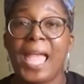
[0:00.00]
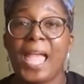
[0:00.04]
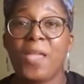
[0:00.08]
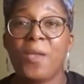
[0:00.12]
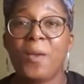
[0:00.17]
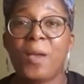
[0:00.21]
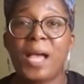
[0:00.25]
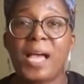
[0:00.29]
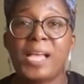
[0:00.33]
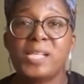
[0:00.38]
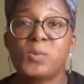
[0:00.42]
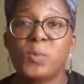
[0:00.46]
Hey
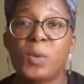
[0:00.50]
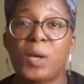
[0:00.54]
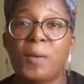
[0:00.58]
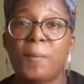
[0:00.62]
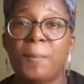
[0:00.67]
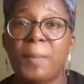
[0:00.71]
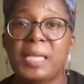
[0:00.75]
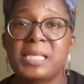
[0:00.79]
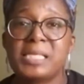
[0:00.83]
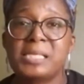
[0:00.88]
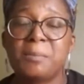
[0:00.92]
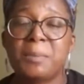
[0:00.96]
you guys, welcome
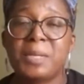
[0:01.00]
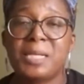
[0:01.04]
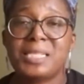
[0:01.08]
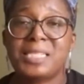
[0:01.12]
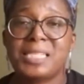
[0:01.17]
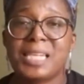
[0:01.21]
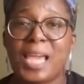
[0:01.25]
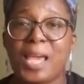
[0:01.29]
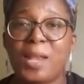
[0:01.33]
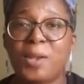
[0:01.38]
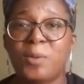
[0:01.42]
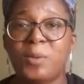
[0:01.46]
back to my
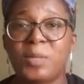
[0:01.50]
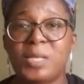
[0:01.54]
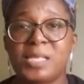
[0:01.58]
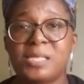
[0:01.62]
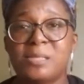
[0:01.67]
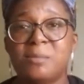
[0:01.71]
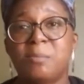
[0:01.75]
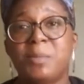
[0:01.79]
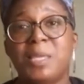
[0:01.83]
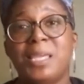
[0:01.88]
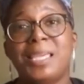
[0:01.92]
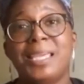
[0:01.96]
channel.
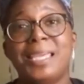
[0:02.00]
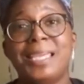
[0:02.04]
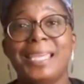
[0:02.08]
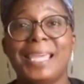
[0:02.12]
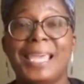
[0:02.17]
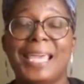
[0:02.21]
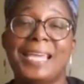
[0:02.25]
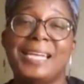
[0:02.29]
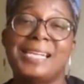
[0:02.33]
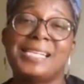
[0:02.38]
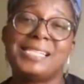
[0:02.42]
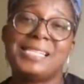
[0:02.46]
It's me,
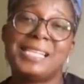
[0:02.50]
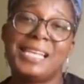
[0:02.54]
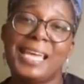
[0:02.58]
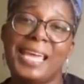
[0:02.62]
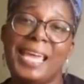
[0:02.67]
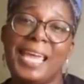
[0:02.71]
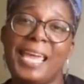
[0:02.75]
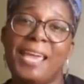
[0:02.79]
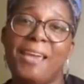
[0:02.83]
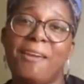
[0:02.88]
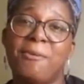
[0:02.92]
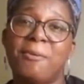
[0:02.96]
Candace the
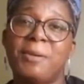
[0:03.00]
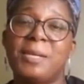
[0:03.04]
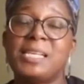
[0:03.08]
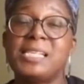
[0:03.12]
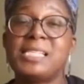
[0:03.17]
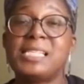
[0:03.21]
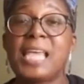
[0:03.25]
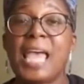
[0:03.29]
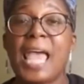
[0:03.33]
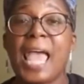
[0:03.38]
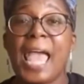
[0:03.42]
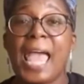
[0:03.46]

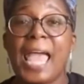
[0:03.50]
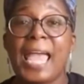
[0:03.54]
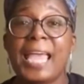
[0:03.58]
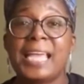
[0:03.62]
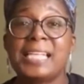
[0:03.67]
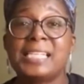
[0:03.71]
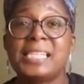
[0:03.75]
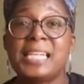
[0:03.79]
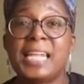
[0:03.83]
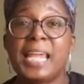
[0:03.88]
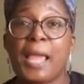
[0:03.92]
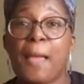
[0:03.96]
Aries,
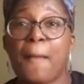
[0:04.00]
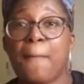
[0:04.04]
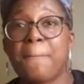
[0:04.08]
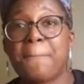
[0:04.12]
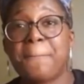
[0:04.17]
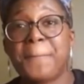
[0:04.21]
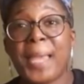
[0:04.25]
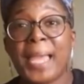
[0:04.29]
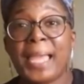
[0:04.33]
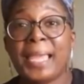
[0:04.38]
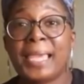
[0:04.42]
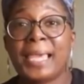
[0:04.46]
and today I'm
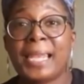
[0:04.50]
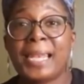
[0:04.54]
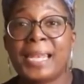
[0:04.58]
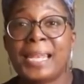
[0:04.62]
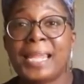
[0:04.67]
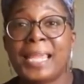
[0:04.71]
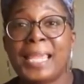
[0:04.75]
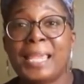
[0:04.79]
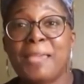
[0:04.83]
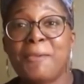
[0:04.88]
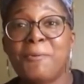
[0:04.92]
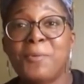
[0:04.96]
back at it
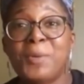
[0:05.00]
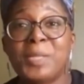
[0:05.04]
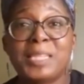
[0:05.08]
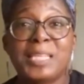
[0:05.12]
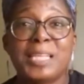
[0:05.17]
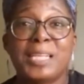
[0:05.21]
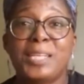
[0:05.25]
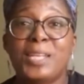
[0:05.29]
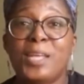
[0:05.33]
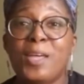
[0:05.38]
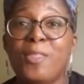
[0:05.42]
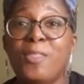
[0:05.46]
again with
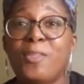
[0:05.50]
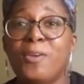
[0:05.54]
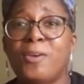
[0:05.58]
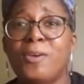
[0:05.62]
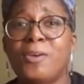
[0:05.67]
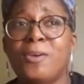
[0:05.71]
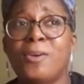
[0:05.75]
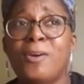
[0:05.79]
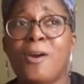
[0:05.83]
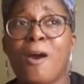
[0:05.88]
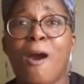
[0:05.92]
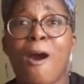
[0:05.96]

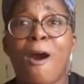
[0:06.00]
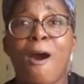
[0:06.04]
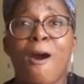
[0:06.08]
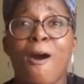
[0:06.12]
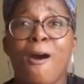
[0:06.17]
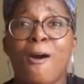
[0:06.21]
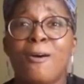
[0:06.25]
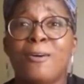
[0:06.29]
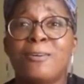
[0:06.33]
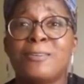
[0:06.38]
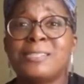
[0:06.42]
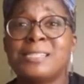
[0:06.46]
another
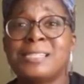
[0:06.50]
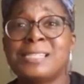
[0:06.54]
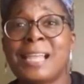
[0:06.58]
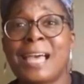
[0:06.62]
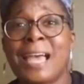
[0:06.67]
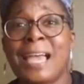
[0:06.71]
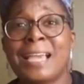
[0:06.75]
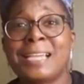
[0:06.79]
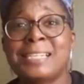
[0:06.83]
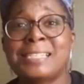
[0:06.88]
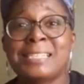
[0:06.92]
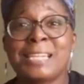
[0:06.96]
haul
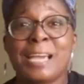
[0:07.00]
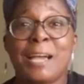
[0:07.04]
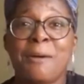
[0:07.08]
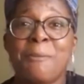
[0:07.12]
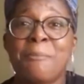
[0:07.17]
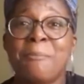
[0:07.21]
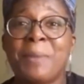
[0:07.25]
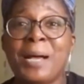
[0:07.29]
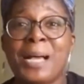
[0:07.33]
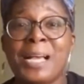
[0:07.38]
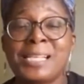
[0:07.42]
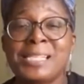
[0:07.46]
slash
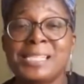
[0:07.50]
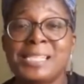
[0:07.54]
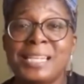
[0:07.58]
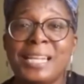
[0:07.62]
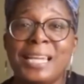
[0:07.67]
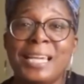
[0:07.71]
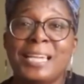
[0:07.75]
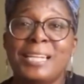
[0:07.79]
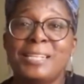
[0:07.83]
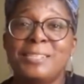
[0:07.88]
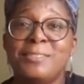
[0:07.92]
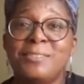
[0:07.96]
unboxing,
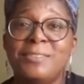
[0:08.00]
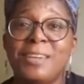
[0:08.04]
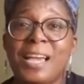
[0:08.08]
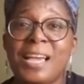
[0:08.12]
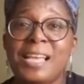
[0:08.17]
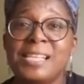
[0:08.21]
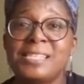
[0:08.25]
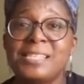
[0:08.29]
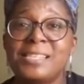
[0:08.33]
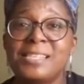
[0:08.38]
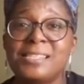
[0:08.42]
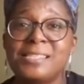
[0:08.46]
I guess you
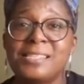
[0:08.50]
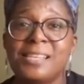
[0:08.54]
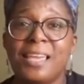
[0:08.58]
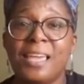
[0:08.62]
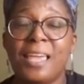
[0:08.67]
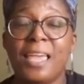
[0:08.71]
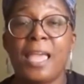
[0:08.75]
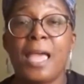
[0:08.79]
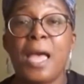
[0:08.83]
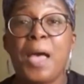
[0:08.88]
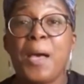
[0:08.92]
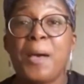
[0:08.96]
guys can
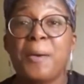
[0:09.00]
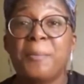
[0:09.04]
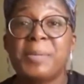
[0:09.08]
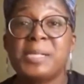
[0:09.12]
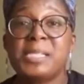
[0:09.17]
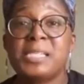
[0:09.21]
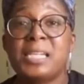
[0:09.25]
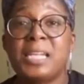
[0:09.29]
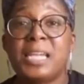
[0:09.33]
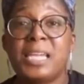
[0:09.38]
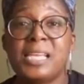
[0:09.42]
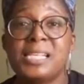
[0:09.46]
say. But
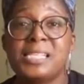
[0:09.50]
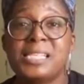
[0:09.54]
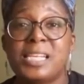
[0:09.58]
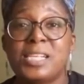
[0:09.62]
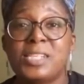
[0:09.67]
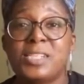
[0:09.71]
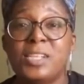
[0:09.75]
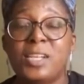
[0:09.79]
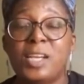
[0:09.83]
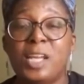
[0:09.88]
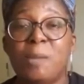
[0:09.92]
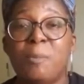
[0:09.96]
today it's
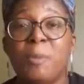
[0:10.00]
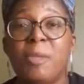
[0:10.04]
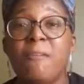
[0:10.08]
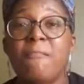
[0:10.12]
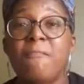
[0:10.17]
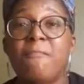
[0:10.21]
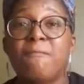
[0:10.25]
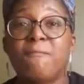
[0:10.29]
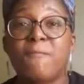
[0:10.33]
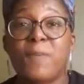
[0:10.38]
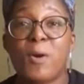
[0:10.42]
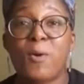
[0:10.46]
actually going to be
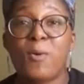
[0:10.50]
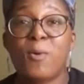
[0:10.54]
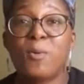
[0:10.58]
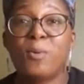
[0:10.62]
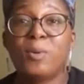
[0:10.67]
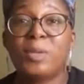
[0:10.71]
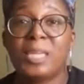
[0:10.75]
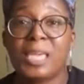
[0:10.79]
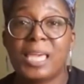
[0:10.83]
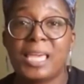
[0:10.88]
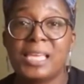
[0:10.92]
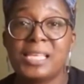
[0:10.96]

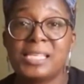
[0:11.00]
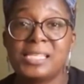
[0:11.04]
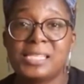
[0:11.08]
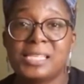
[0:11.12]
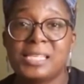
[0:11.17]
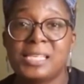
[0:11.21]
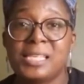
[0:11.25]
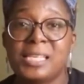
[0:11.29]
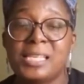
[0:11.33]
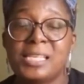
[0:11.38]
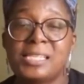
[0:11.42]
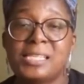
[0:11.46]
phone
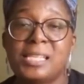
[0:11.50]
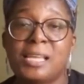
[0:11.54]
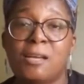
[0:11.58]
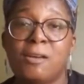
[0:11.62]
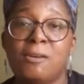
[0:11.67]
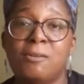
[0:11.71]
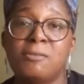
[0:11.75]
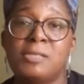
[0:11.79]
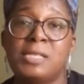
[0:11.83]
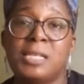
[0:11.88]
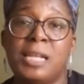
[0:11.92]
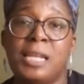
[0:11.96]
cases.
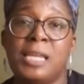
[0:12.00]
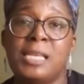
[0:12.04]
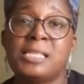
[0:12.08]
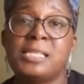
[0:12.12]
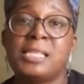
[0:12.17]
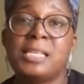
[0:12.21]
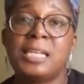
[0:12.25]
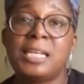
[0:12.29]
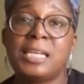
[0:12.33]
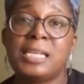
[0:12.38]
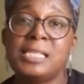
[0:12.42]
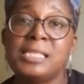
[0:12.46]
Now, today is
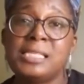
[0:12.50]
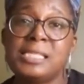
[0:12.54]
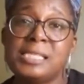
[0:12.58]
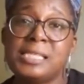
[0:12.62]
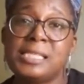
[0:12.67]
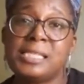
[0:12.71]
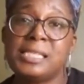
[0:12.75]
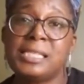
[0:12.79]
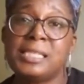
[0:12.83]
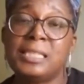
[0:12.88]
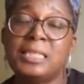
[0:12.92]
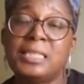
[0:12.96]
the
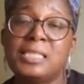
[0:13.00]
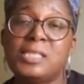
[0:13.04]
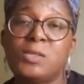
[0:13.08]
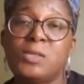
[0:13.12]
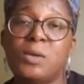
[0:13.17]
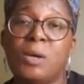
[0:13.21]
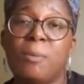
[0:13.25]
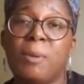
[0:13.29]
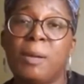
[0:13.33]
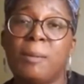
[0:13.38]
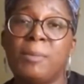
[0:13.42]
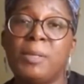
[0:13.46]
19th, so
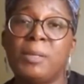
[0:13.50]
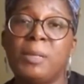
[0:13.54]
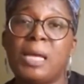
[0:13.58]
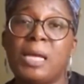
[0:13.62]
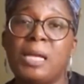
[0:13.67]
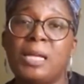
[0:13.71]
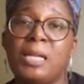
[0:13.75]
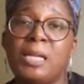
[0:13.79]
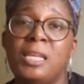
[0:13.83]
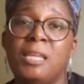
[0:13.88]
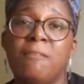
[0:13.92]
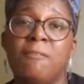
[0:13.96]
I'm probably not
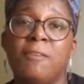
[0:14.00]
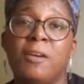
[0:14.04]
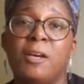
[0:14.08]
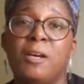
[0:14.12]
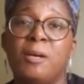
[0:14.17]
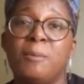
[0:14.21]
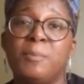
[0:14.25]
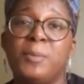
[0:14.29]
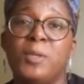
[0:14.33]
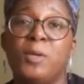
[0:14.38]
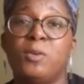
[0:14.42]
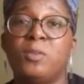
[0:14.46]
going to even
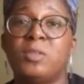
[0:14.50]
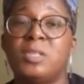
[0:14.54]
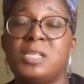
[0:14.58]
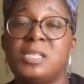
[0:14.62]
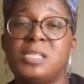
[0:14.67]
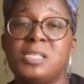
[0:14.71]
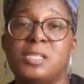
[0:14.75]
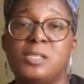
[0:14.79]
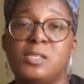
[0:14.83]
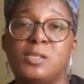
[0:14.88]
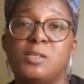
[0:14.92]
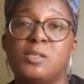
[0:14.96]
upload
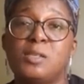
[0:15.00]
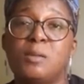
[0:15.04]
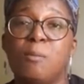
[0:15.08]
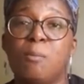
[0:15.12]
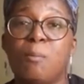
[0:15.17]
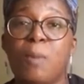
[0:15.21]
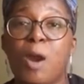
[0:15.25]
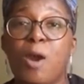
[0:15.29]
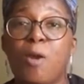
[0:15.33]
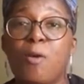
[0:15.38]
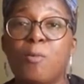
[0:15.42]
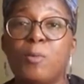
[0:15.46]
this until
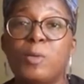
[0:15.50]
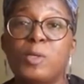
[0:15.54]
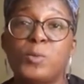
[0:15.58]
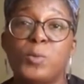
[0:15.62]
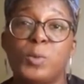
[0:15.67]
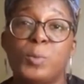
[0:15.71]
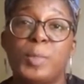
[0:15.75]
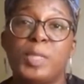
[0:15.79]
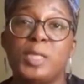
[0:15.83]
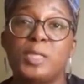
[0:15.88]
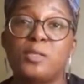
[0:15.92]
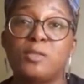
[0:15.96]
tomorrow, which
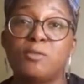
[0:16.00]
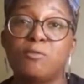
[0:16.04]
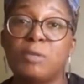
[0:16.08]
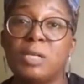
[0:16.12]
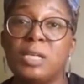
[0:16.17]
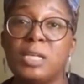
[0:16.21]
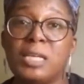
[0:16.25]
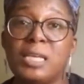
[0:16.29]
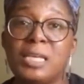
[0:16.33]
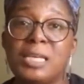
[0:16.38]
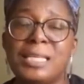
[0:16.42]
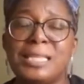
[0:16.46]
will be the
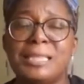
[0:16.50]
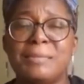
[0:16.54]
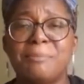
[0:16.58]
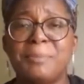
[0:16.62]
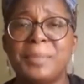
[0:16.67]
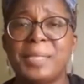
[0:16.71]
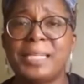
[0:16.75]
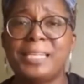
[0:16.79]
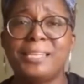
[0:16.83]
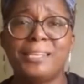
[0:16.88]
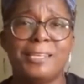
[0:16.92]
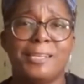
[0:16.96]
20th.
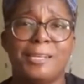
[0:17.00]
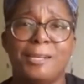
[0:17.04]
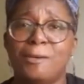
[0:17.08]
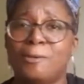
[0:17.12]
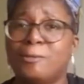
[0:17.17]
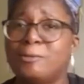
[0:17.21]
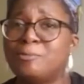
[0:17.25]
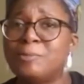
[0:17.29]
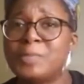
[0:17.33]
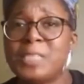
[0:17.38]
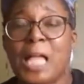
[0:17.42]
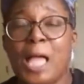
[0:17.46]
But, you
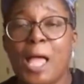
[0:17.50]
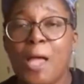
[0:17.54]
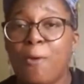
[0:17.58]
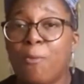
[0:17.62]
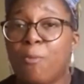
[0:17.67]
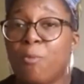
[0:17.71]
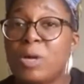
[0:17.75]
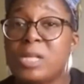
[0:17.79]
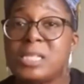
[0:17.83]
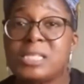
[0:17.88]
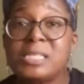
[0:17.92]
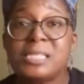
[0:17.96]
know,
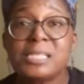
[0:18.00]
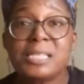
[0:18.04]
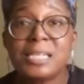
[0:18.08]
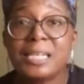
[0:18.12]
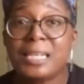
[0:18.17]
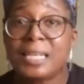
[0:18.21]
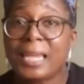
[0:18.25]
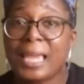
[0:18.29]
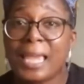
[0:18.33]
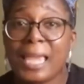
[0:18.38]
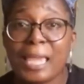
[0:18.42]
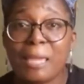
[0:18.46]
what's the
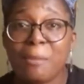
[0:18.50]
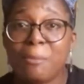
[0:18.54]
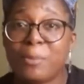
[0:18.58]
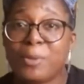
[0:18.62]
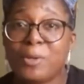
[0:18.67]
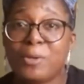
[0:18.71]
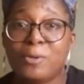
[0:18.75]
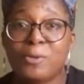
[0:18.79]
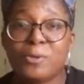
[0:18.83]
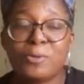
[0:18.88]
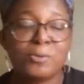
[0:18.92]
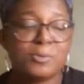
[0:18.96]
day,
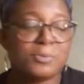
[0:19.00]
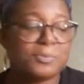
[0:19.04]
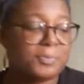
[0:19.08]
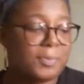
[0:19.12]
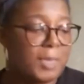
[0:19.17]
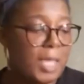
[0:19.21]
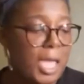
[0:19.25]
boo?